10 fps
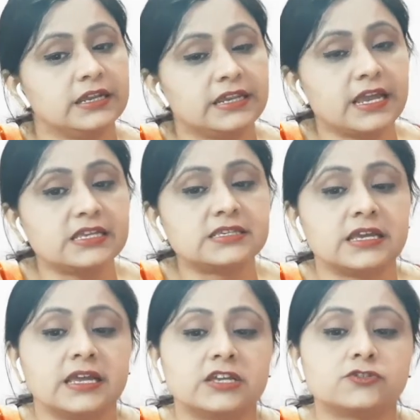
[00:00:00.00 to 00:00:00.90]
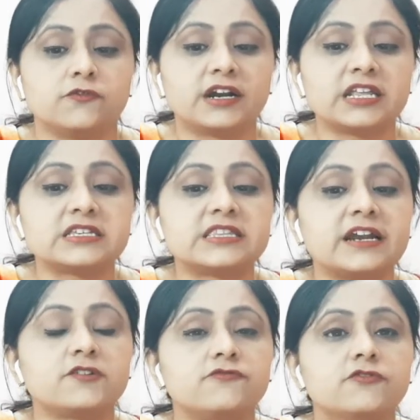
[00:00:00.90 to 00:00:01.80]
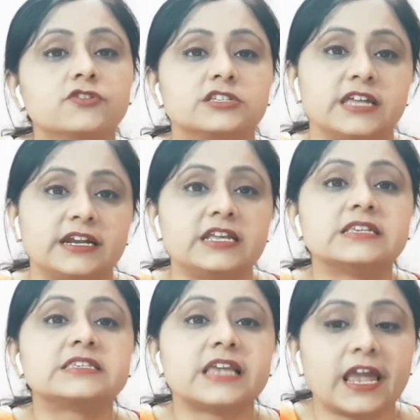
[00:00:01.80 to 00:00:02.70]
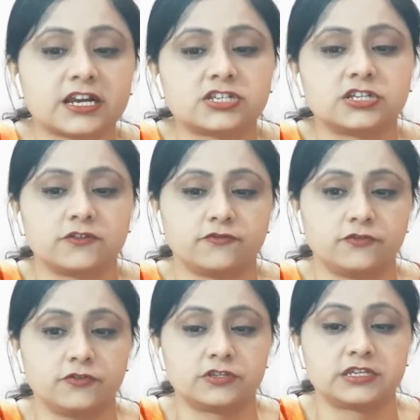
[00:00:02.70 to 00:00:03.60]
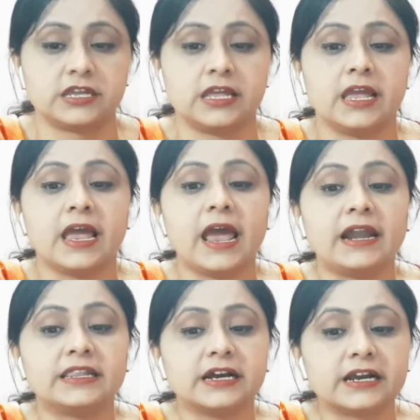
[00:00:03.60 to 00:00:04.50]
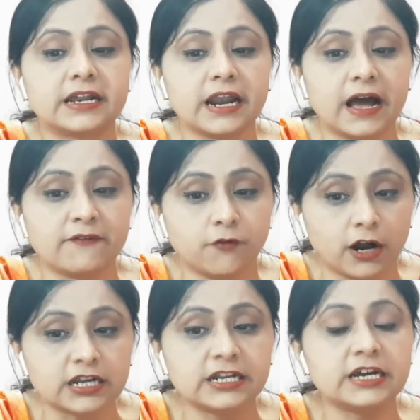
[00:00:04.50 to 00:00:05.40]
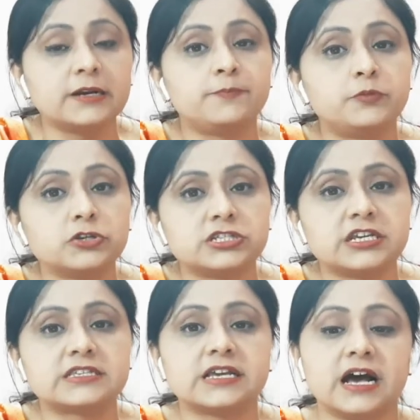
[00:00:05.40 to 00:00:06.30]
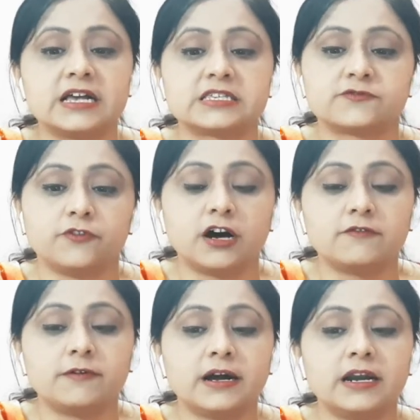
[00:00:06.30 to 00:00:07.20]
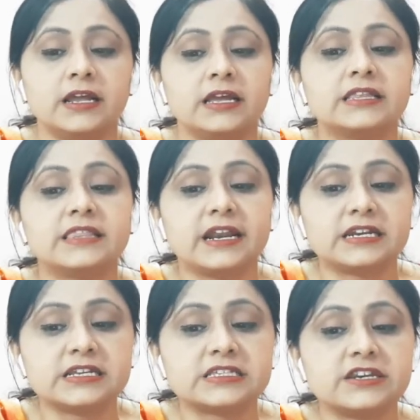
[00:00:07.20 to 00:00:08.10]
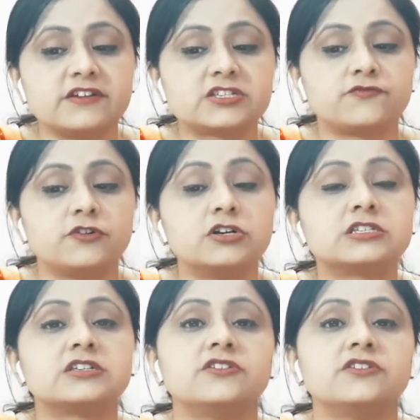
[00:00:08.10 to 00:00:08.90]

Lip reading: Yes. So what is that force? That is action force. And the water pushes us forward. That is which force?